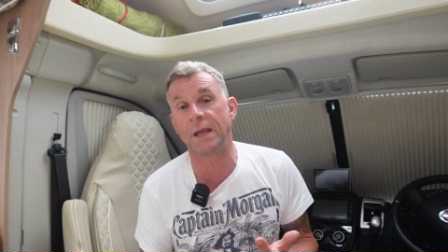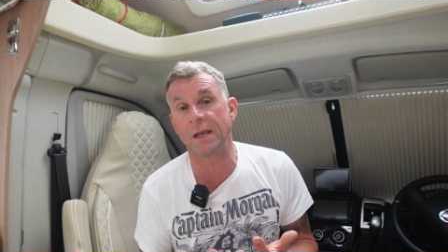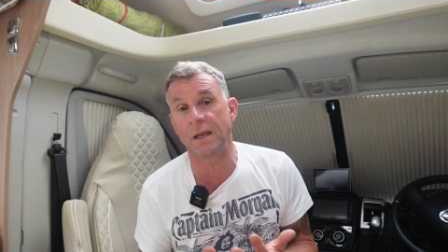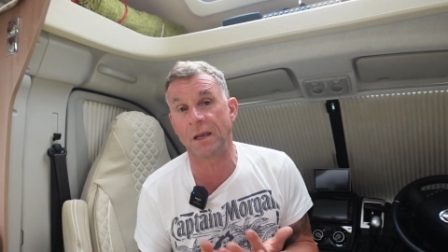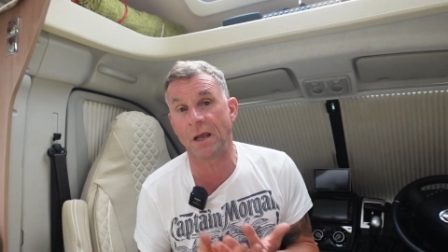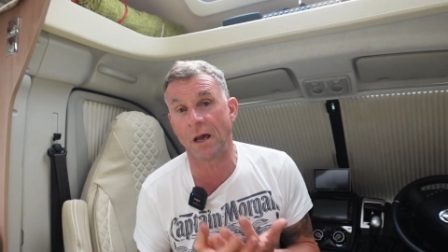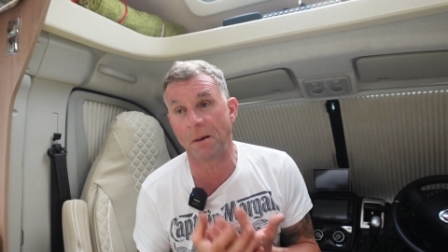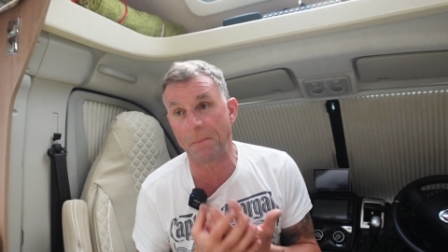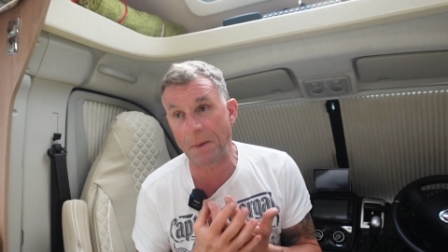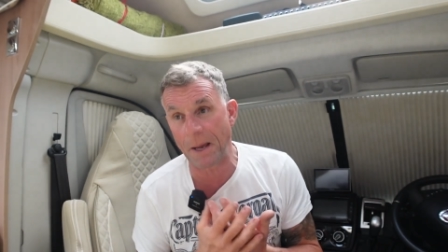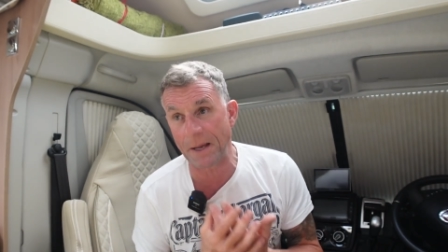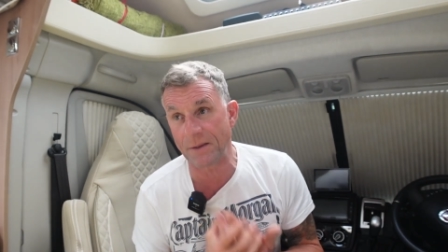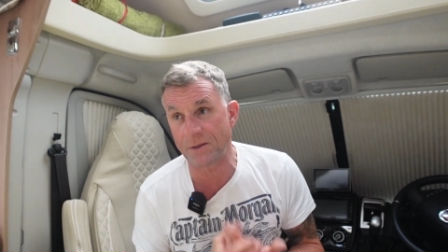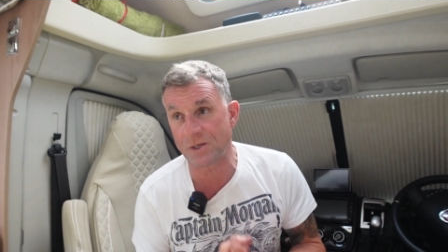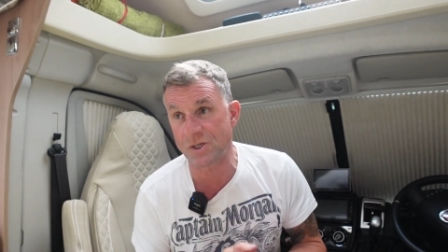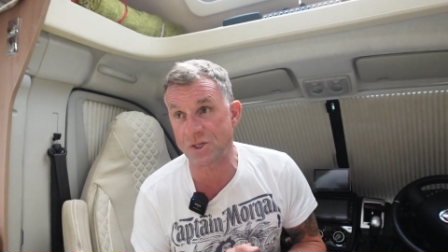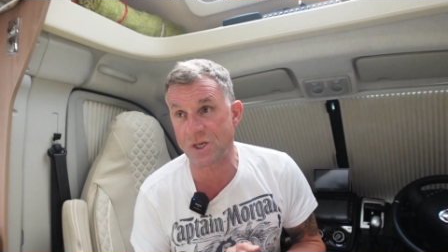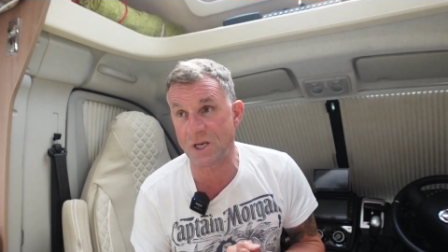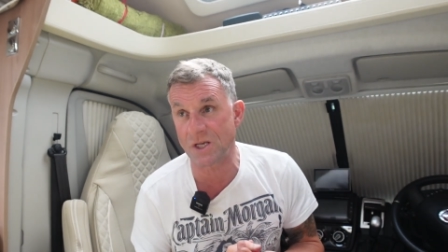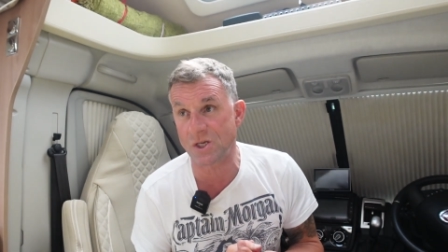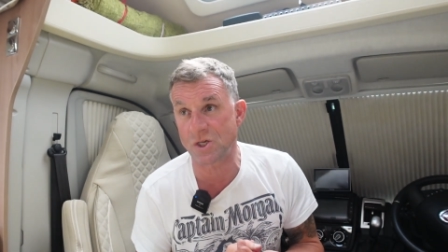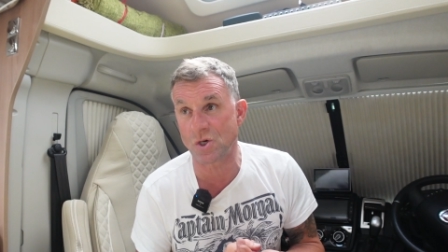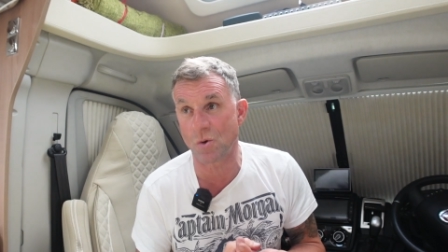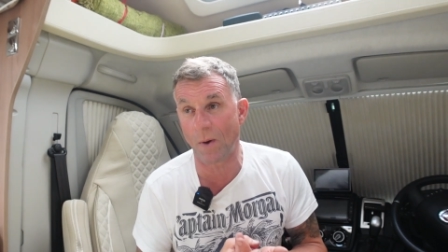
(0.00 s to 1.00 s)
about the
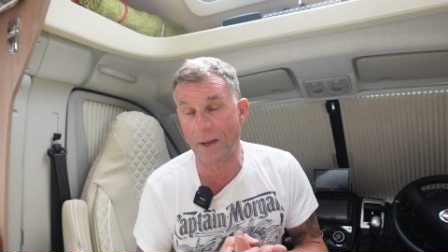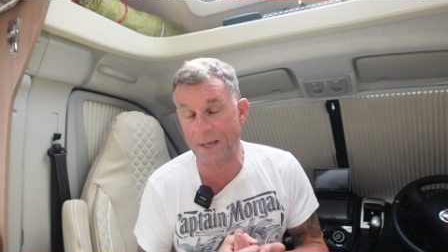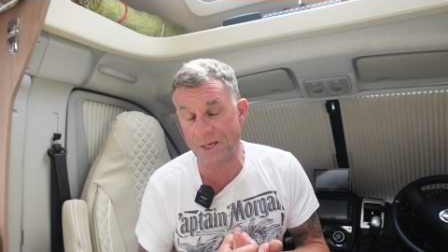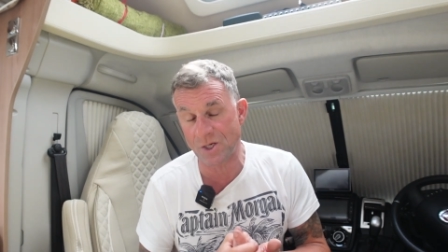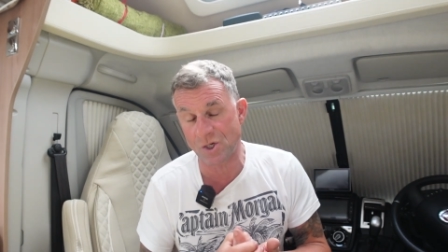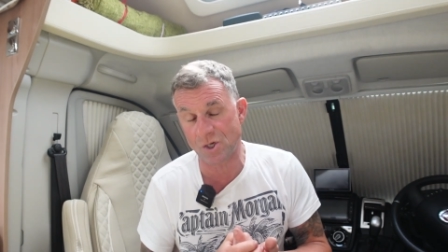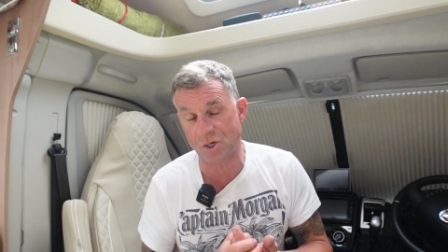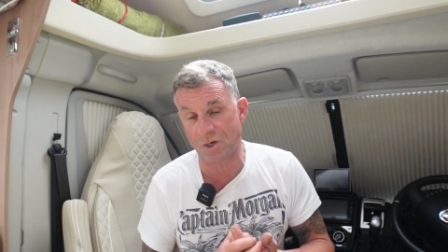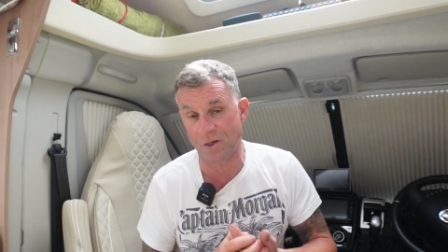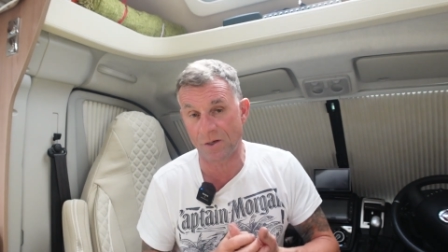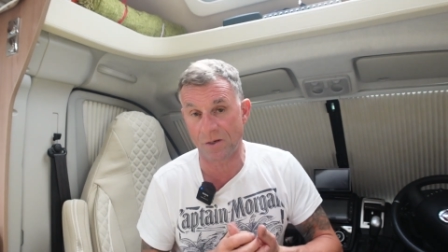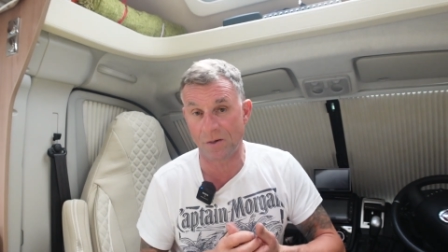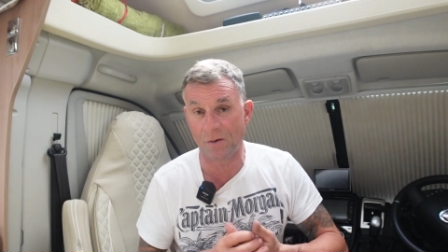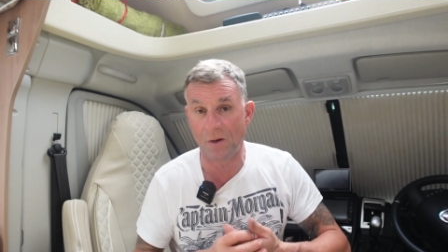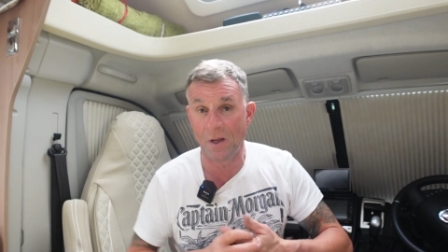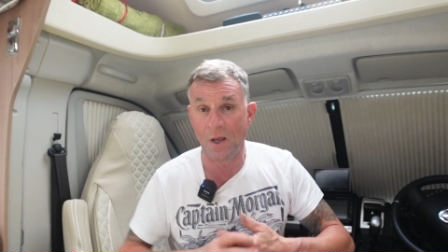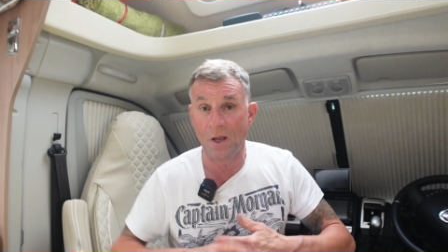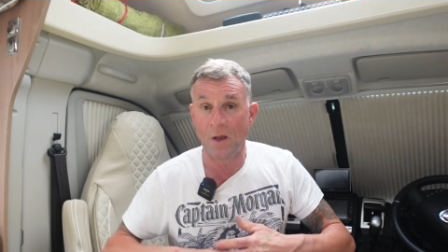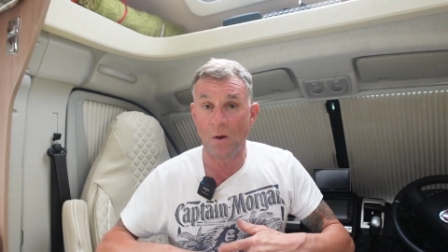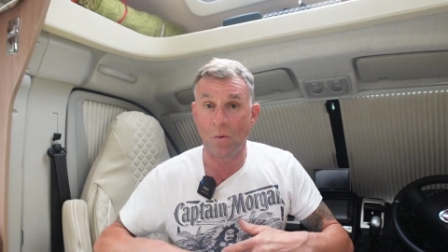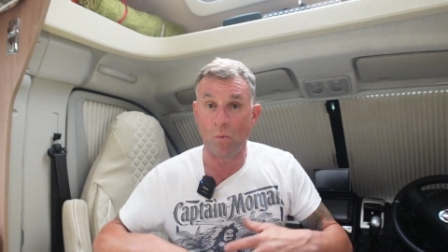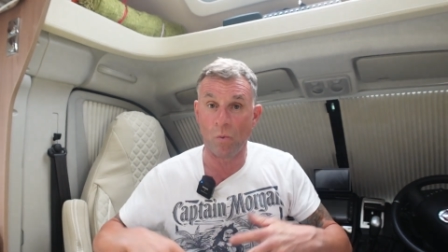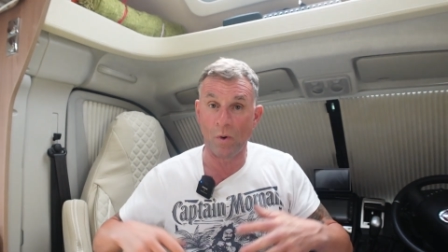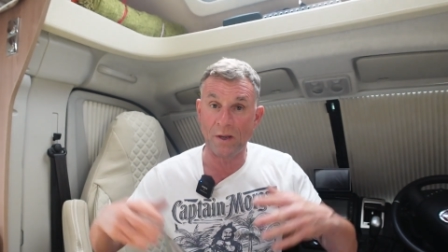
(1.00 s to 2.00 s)
situation
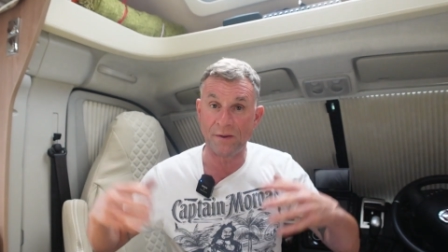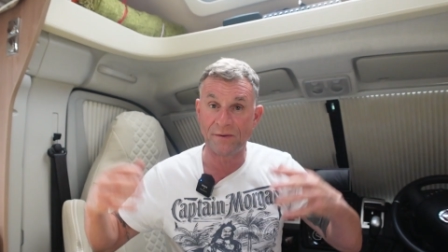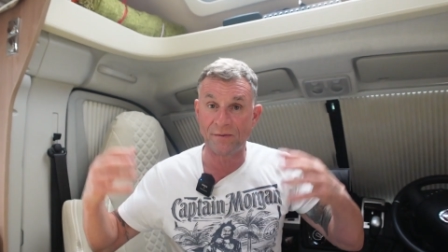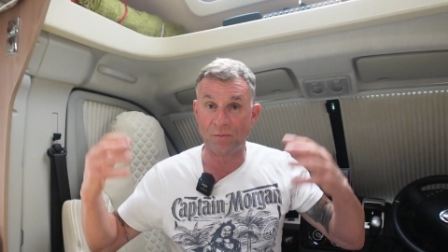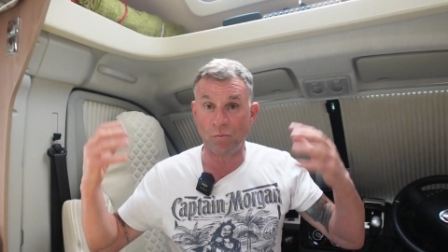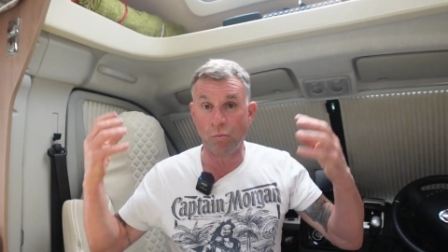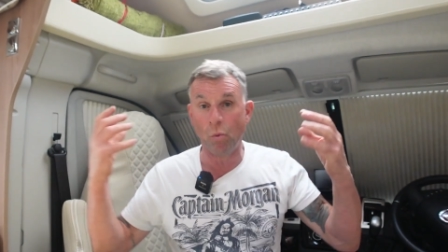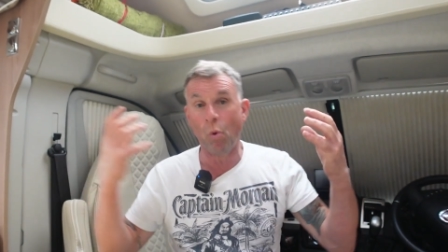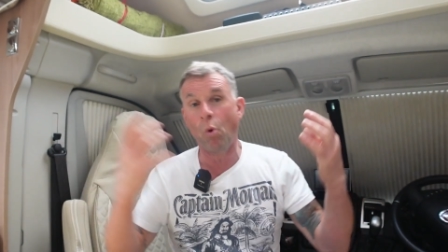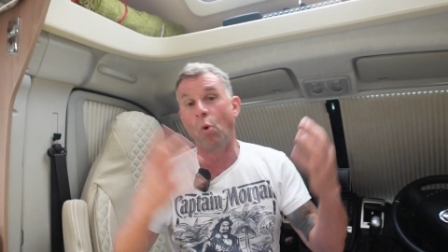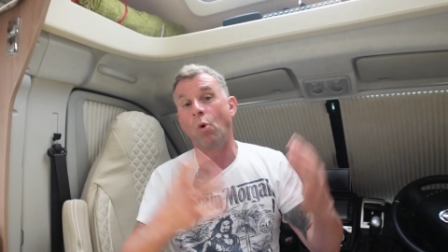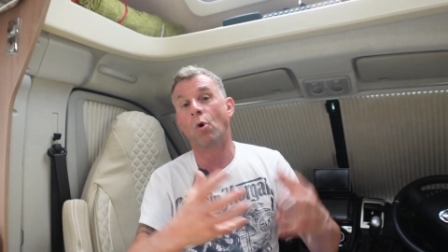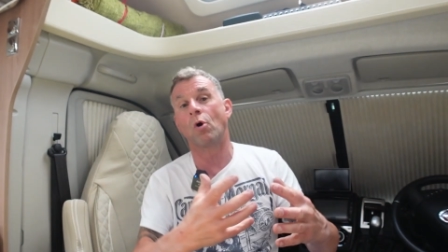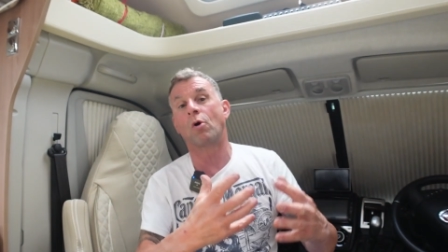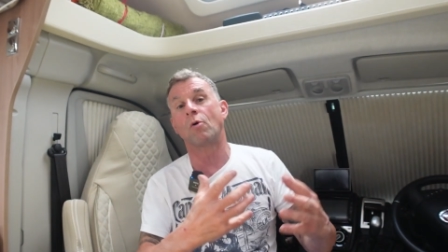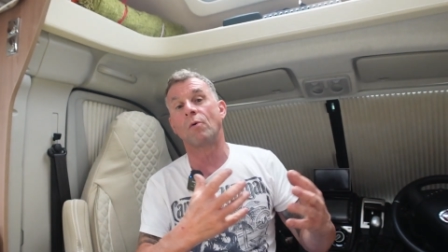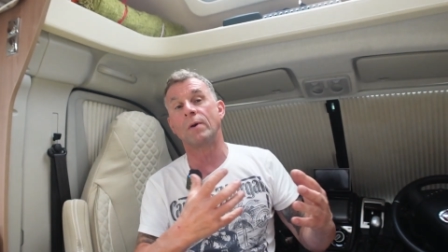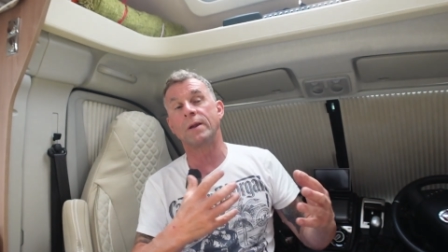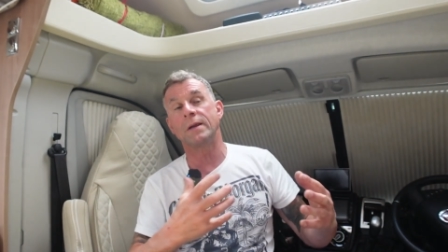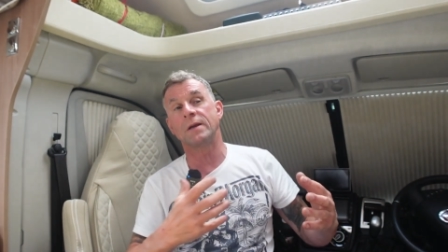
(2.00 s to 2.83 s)
with water